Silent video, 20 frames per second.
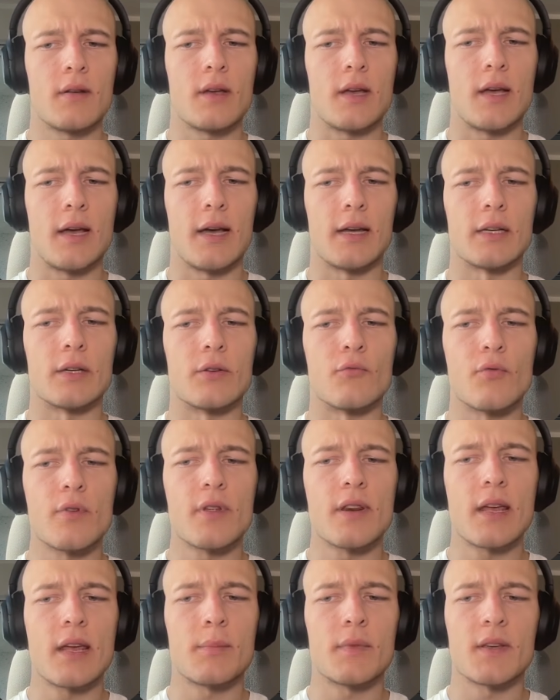and
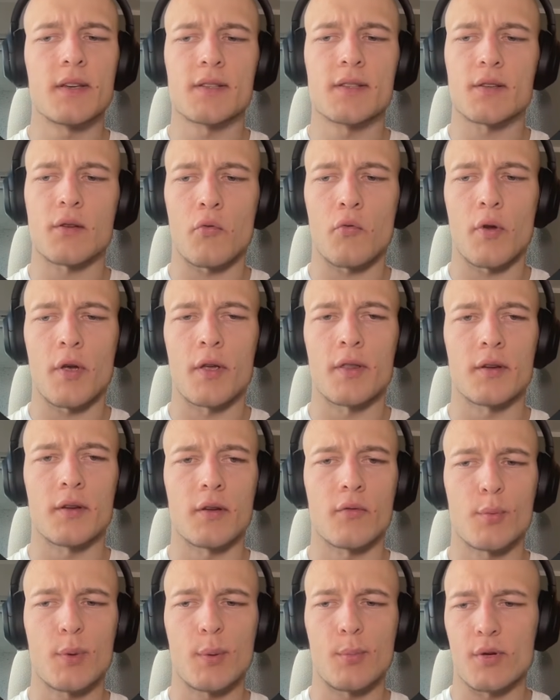rename this right eye.
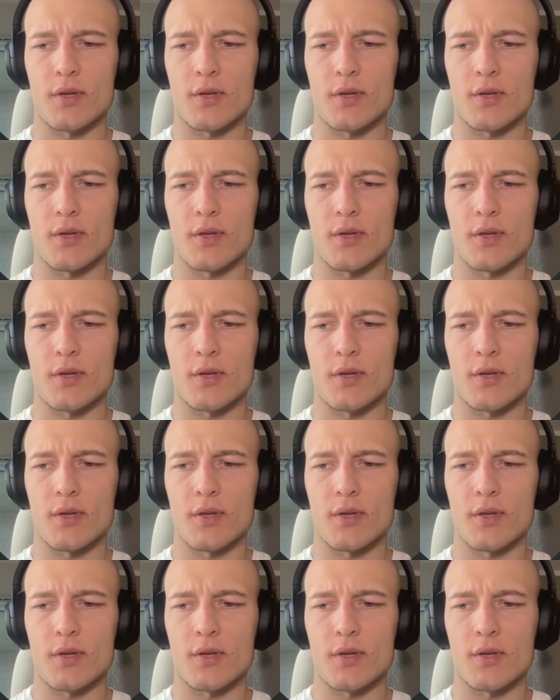Remember,